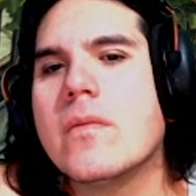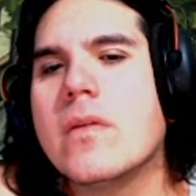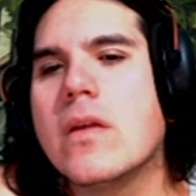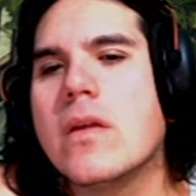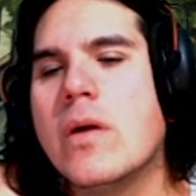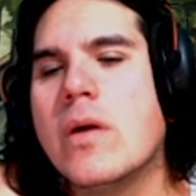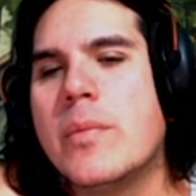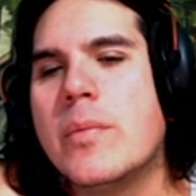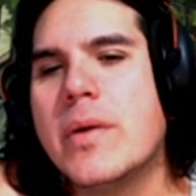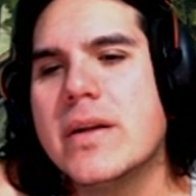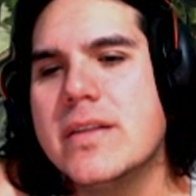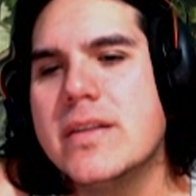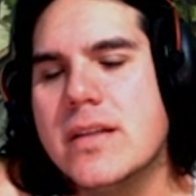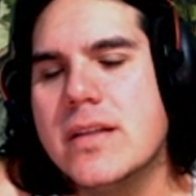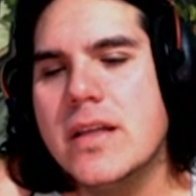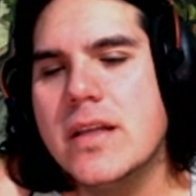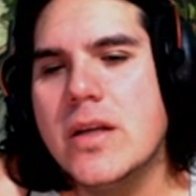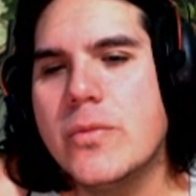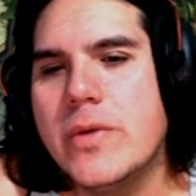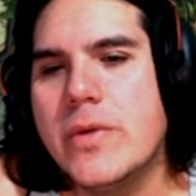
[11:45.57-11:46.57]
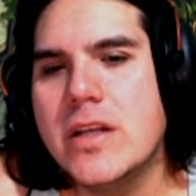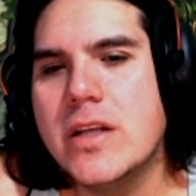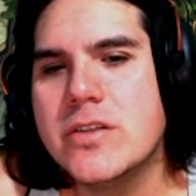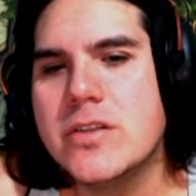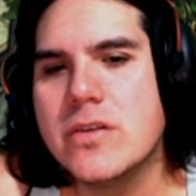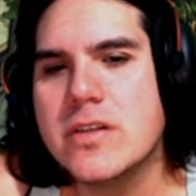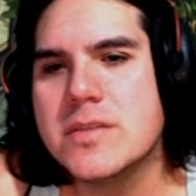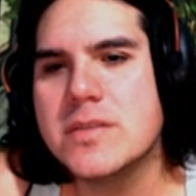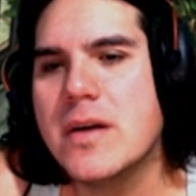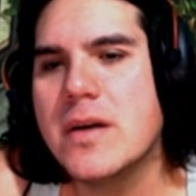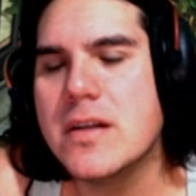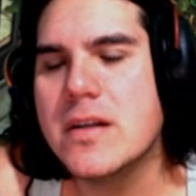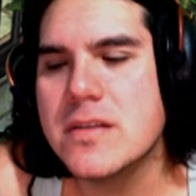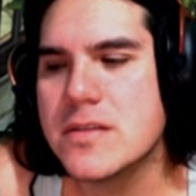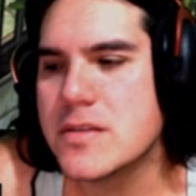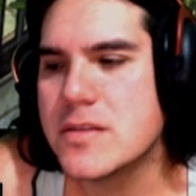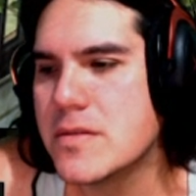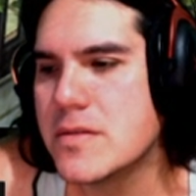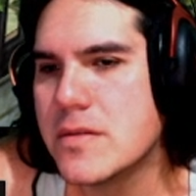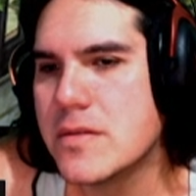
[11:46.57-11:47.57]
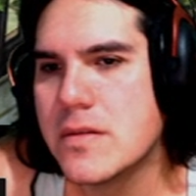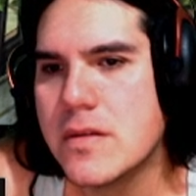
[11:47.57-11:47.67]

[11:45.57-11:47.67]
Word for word: We practically read each other's minds.